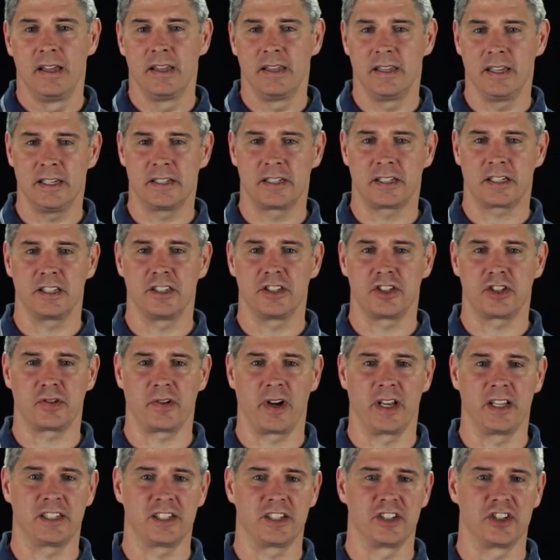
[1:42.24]
These
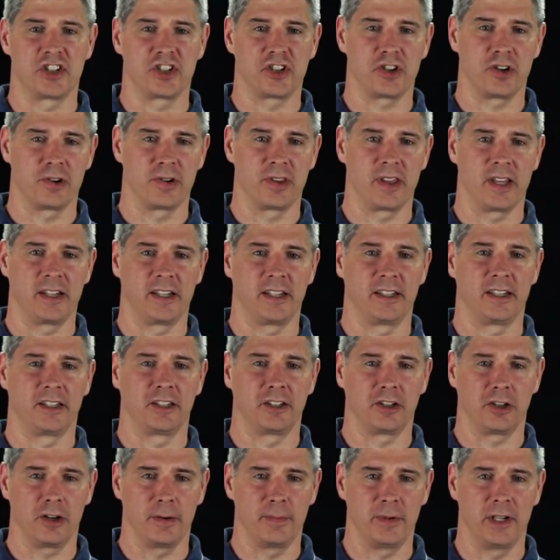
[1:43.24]
constraints ensure that the
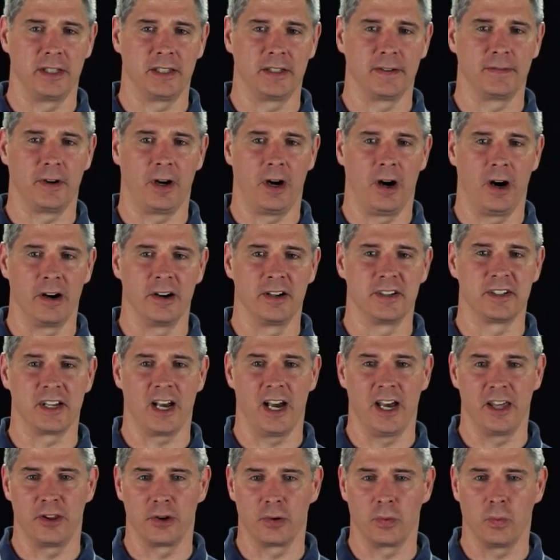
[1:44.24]
determinant of R is
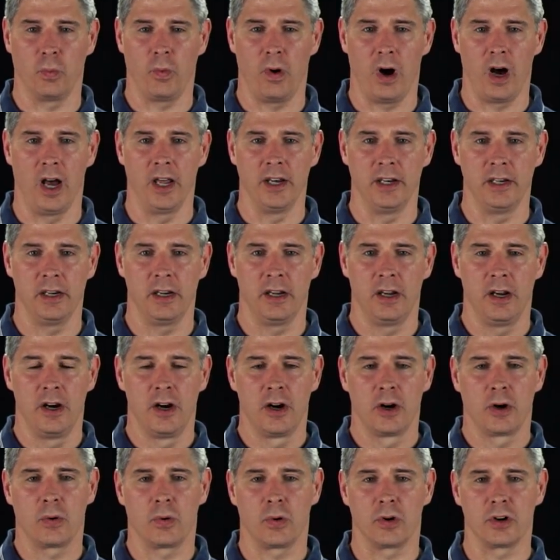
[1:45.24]
either 1,
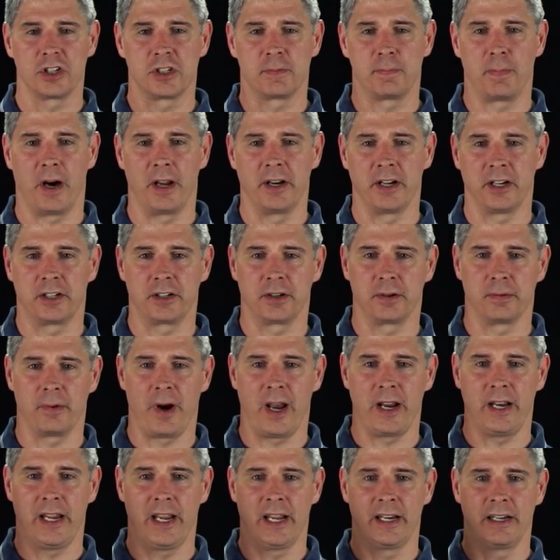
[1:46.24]
corresponding to
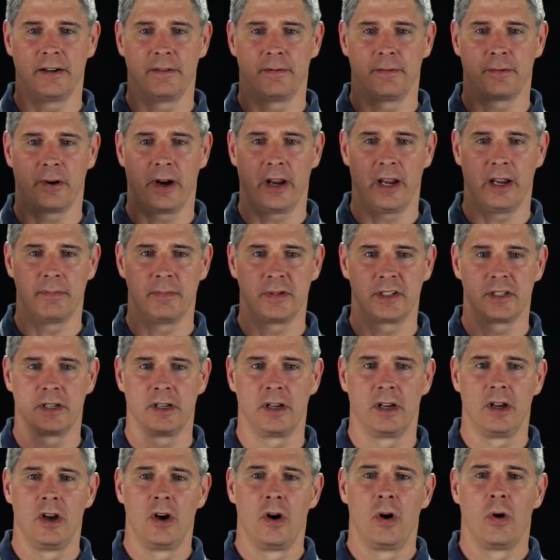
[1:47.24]
right-handed frames,
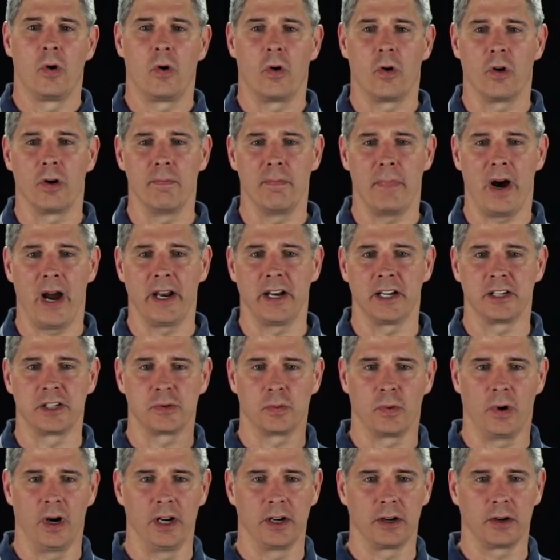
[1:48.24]
or minus
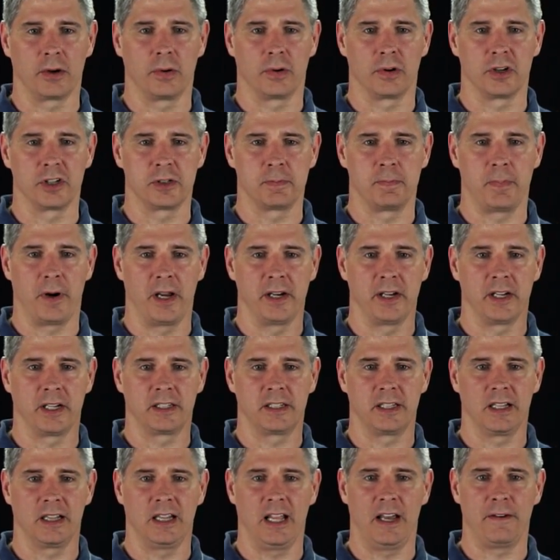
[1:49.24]
1, corresponding
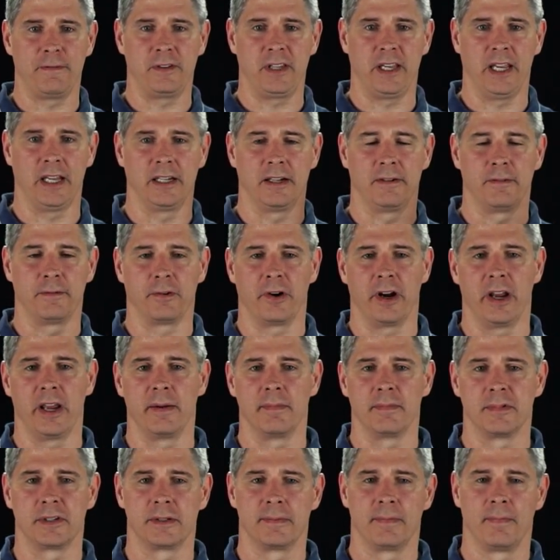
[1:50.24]
to left-handed
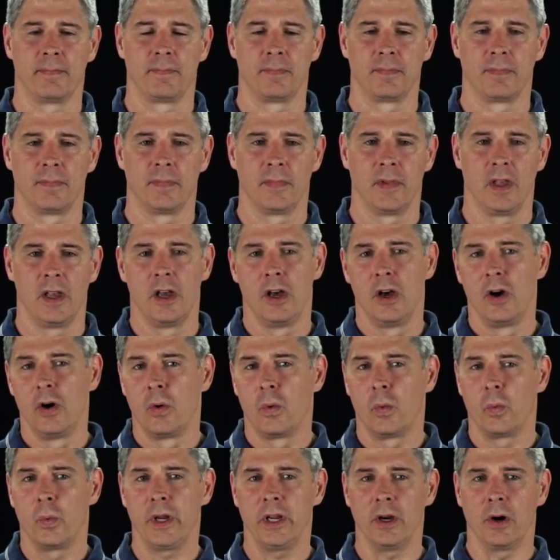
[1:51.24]
frames.
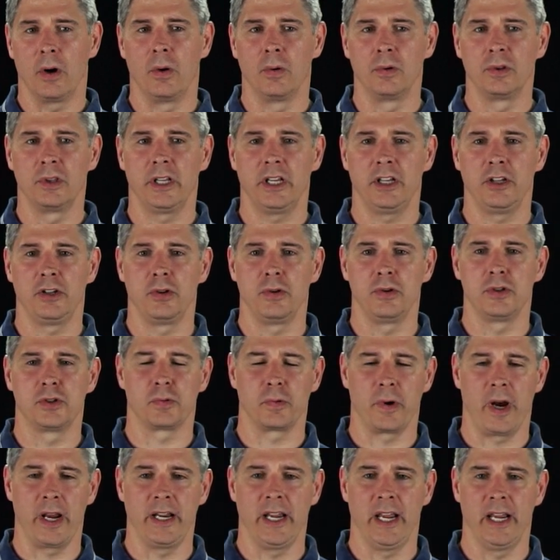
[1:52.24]
We only use
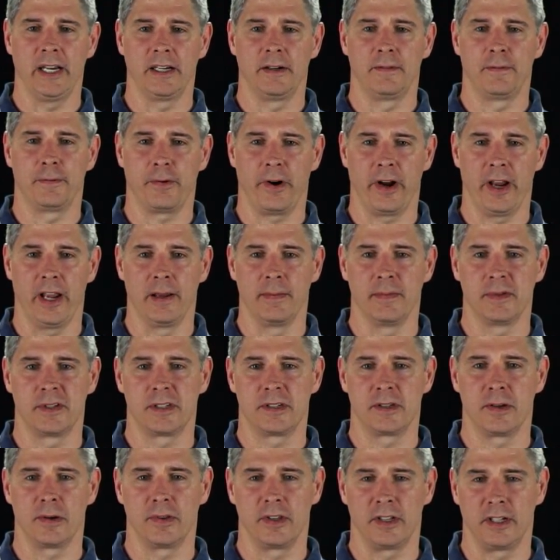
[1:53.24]
right-handed frames,
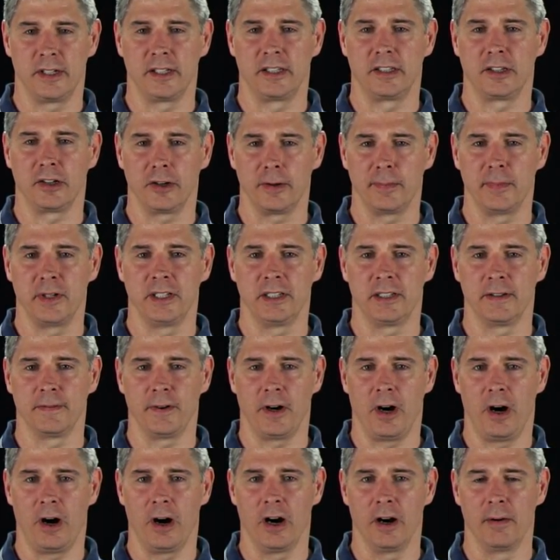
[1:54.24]
so the determinant of
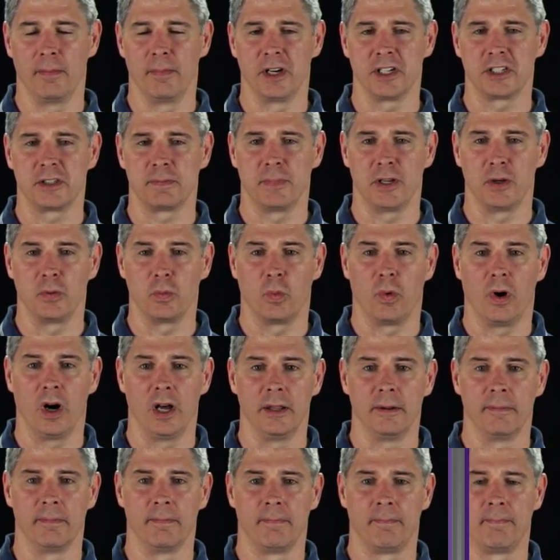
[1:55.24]
R must be
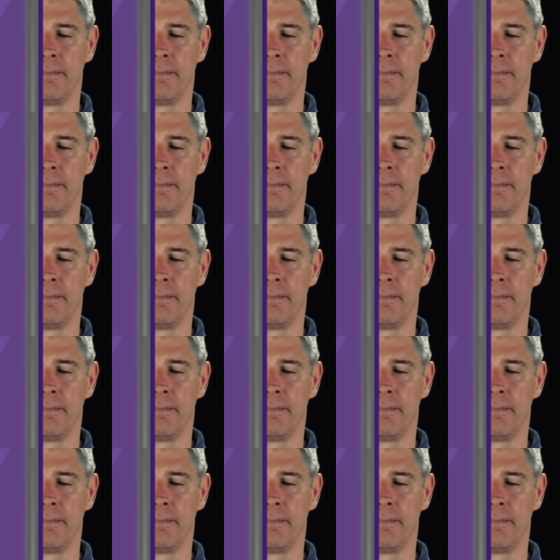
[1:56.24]
1.